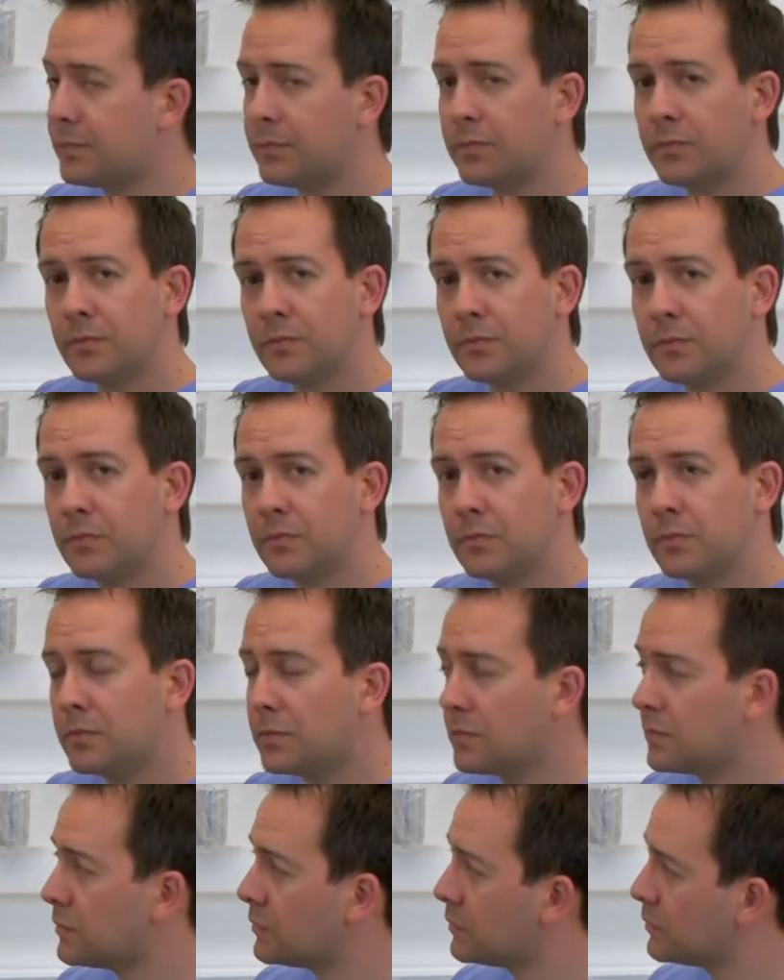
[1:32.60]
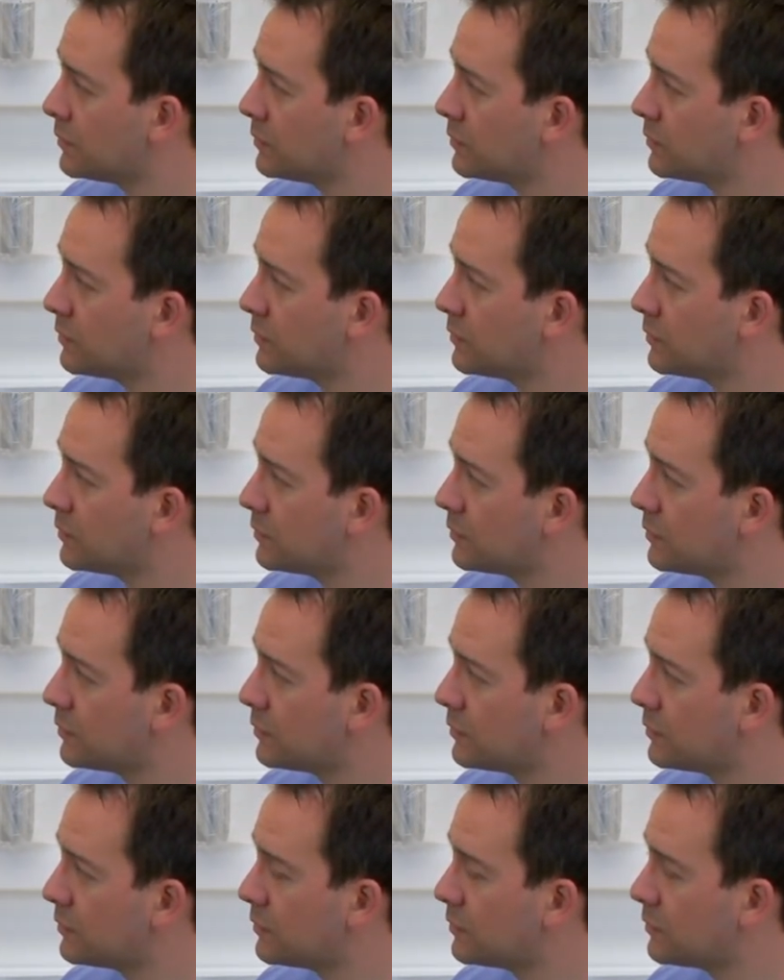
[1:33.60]

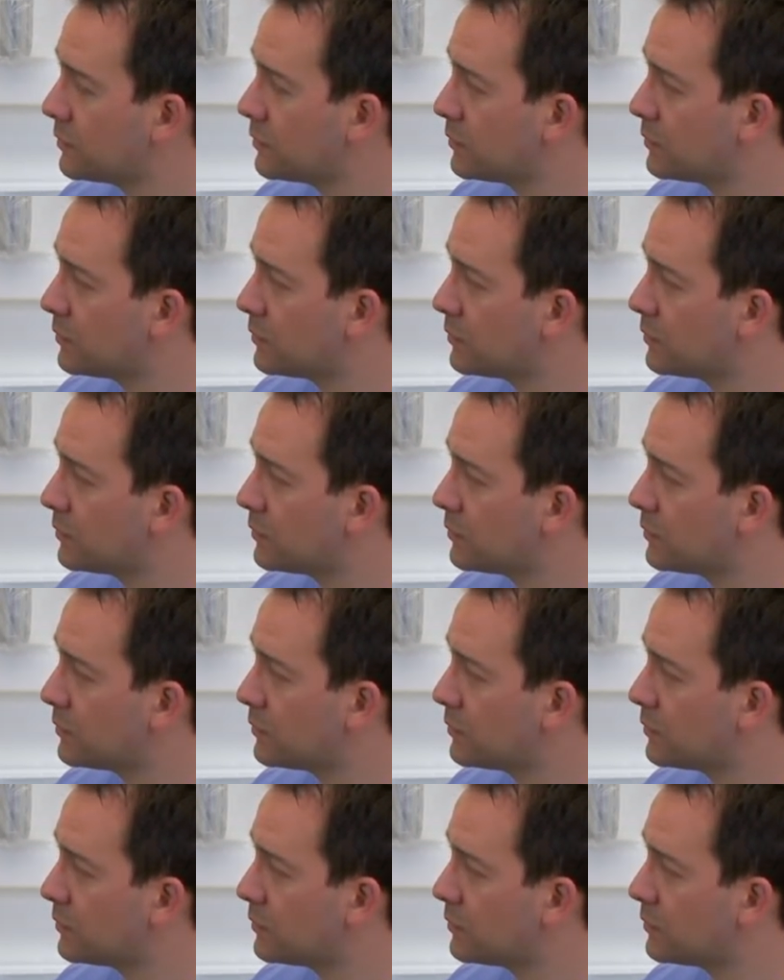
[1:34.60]
No words are spoken by the person on screen.